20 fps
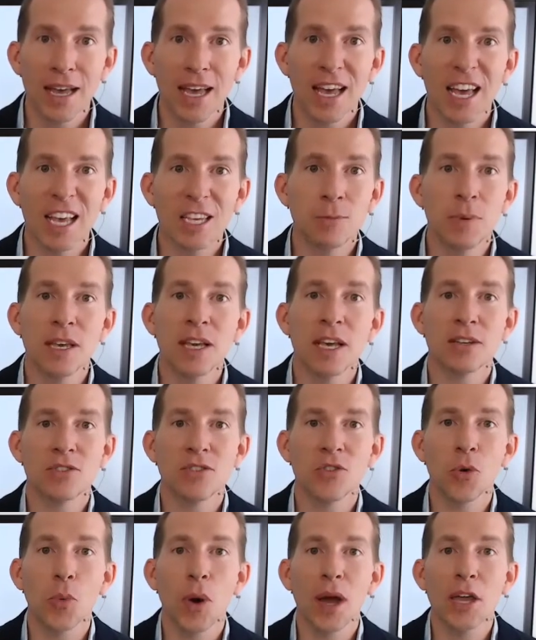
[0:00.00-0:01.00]
is because of
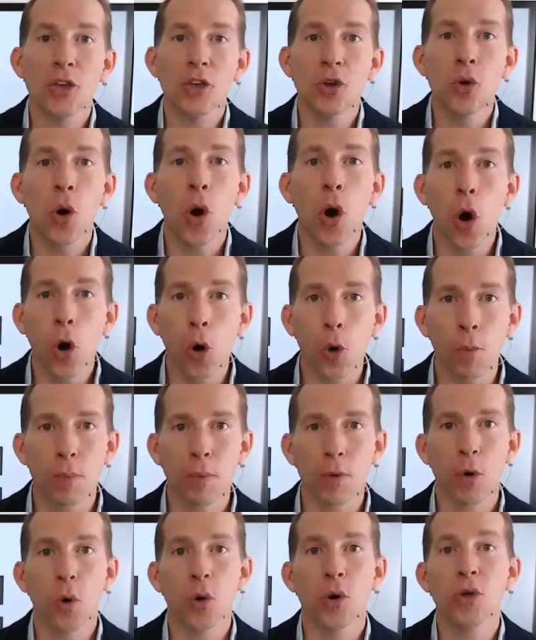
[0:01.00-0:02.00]
the way you hope
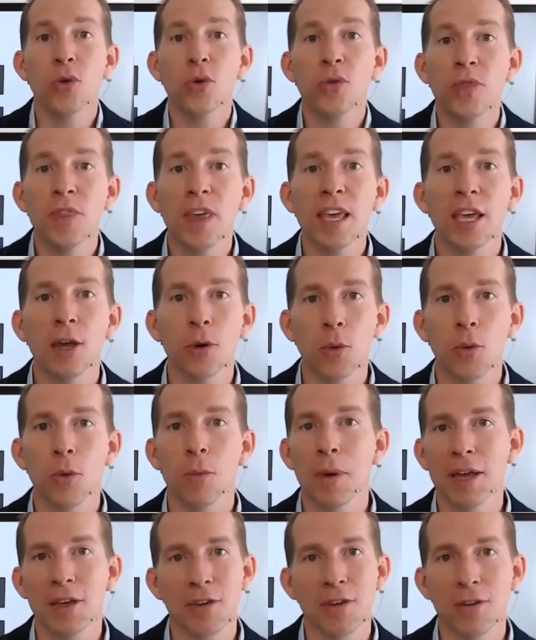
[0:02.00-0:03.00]
or you think it will
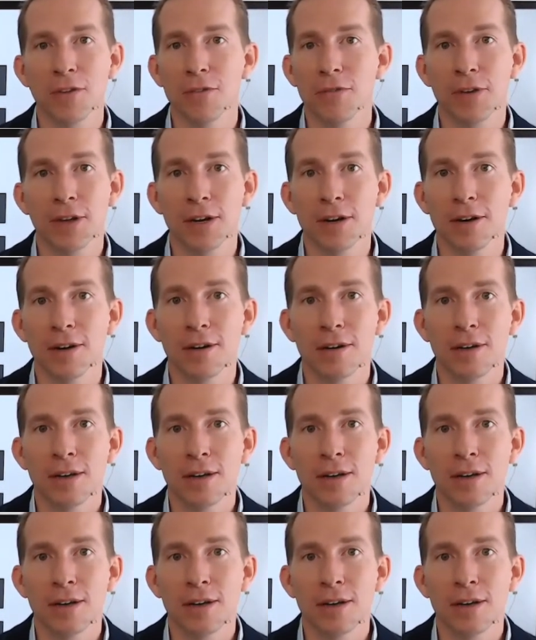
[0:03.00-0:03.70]
make you feel.